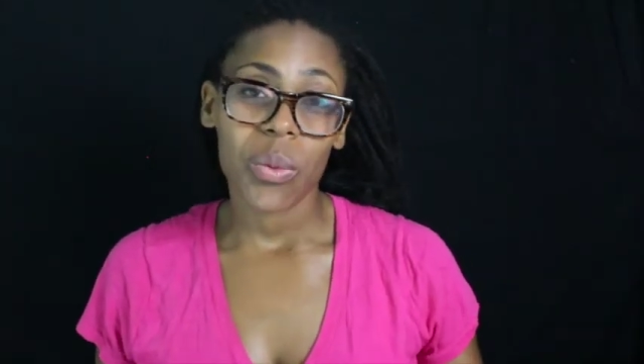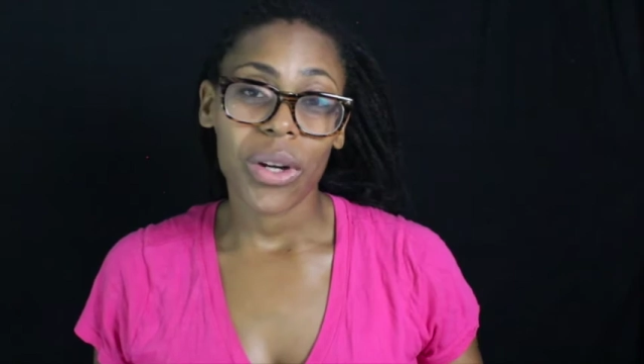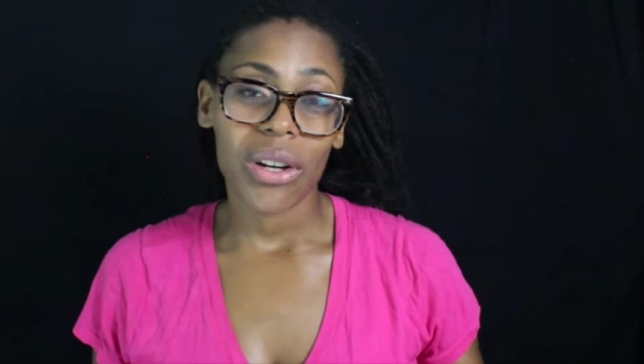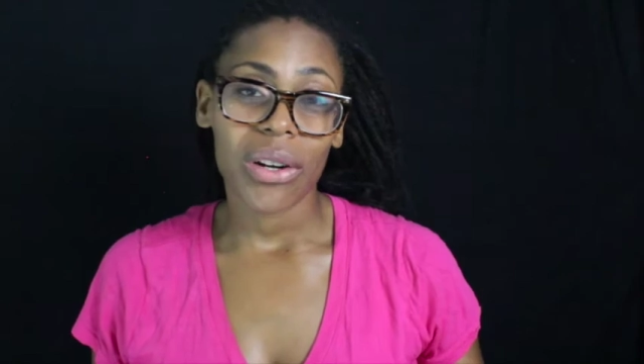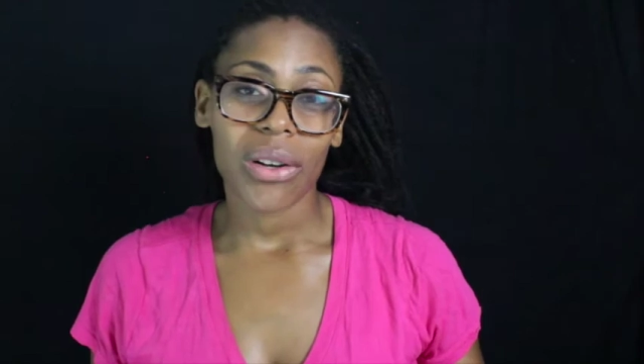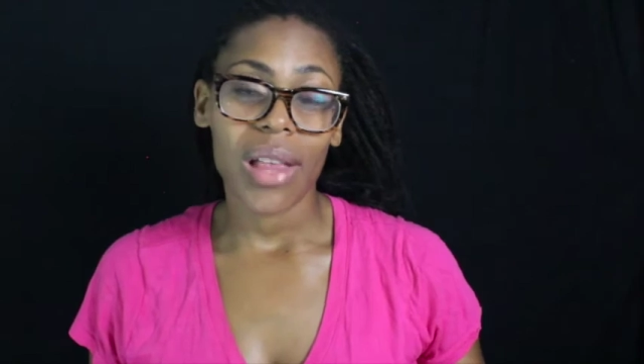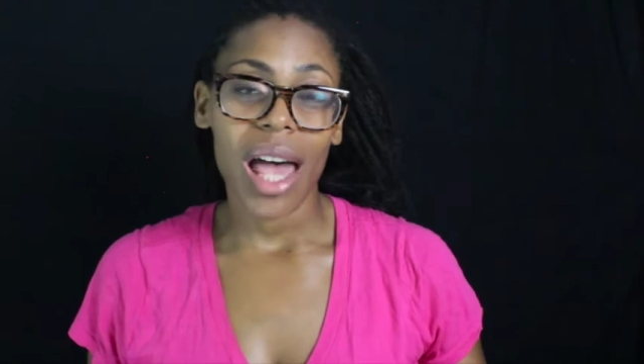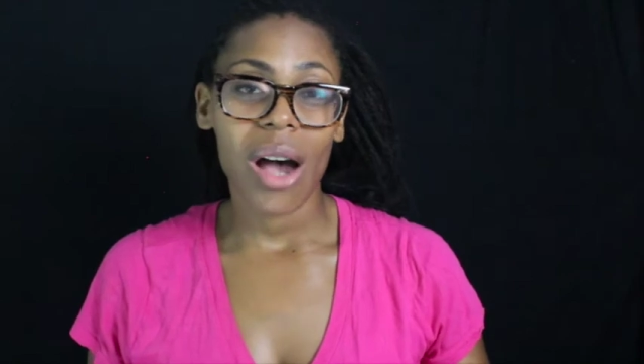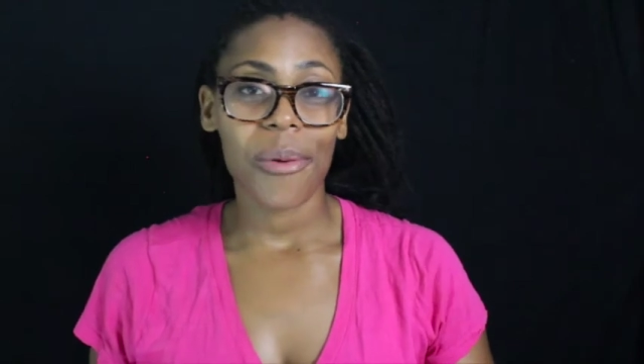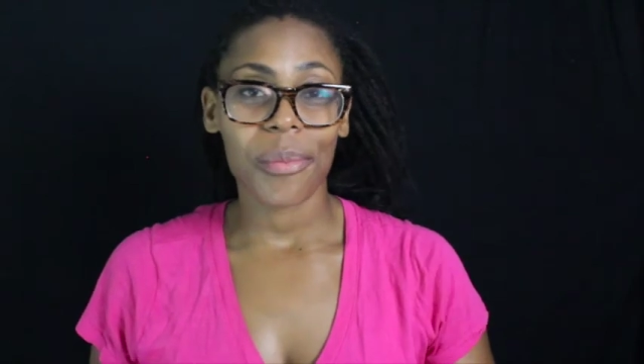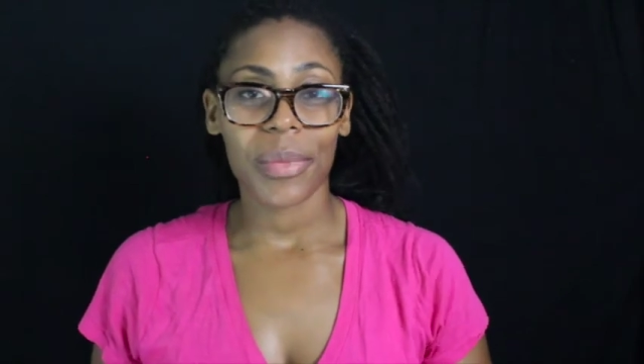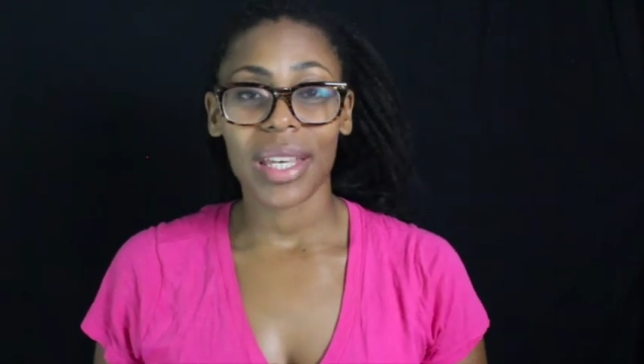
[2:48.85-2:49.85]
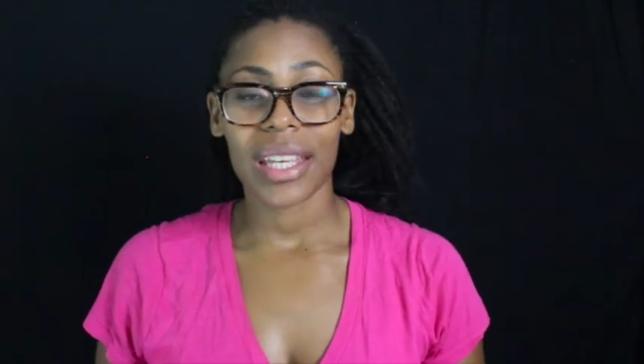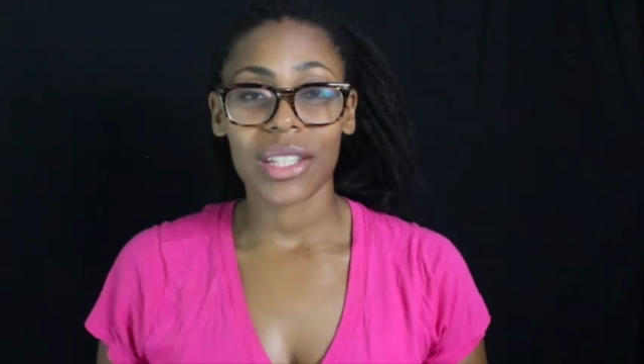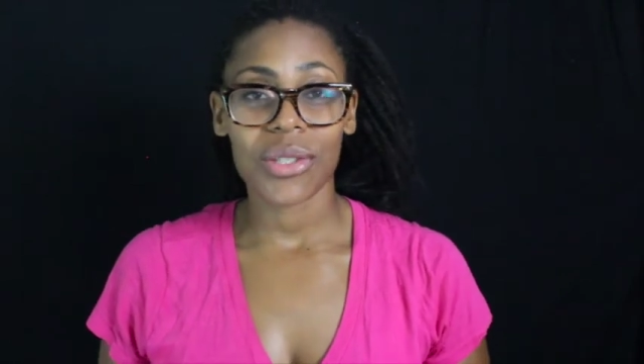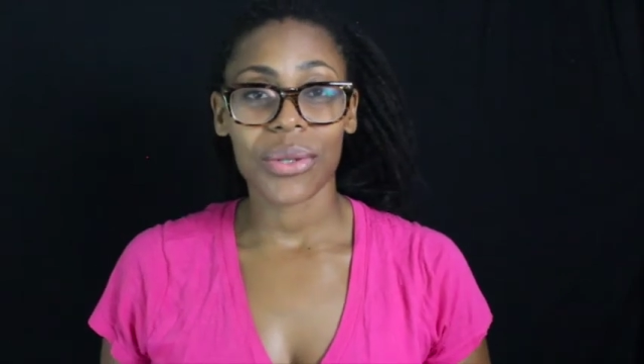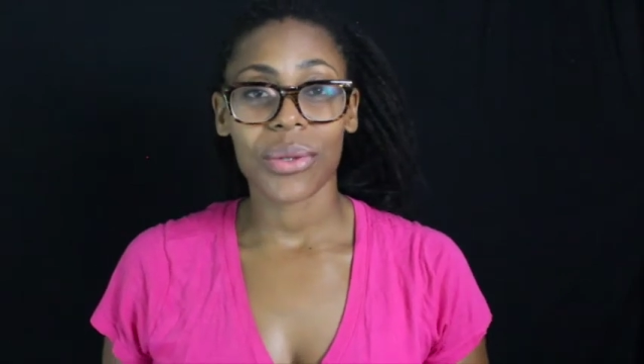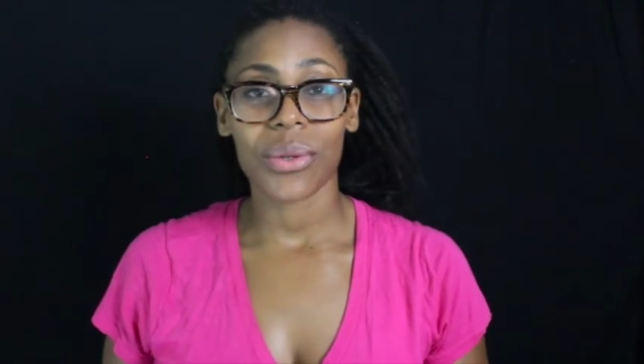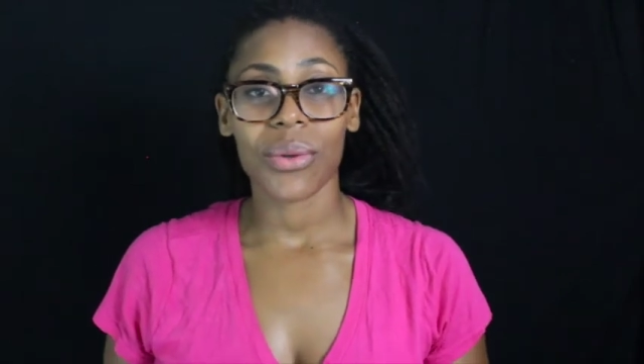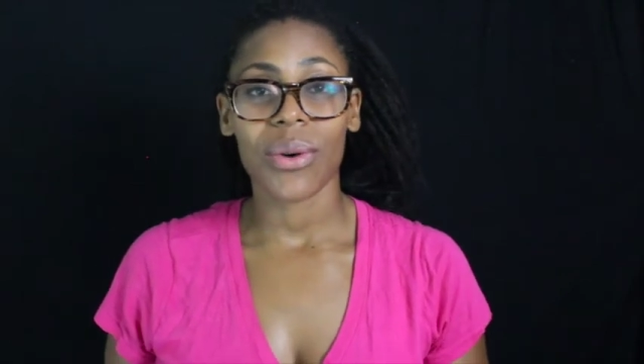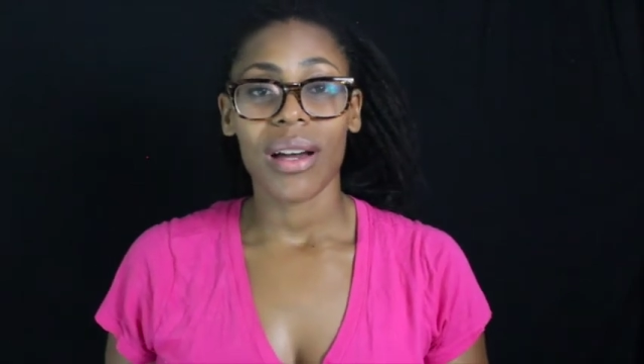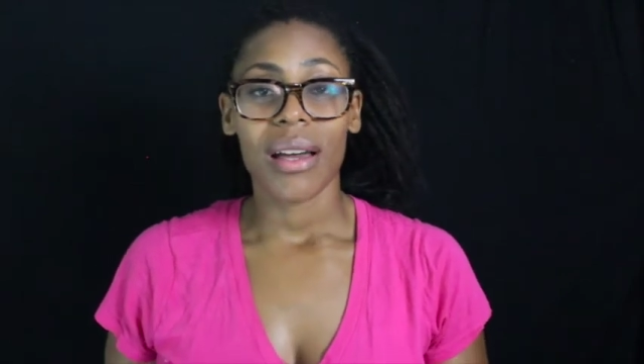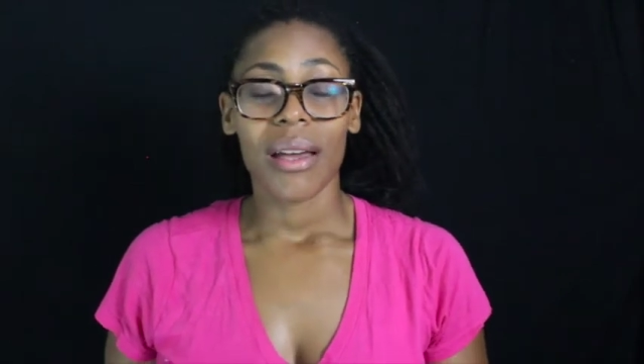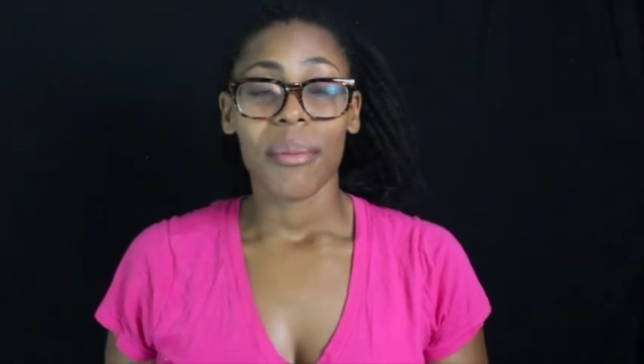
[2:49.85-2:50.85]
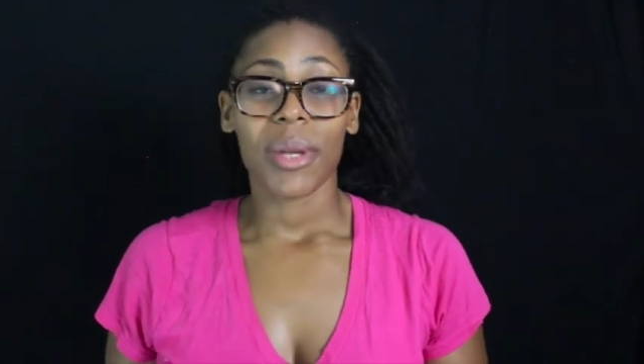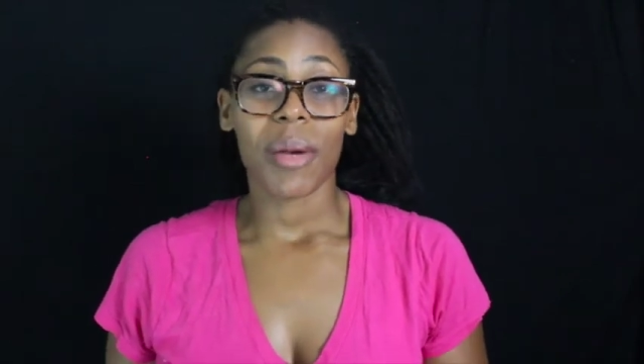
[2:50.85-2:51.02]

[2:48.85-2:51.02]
will help me to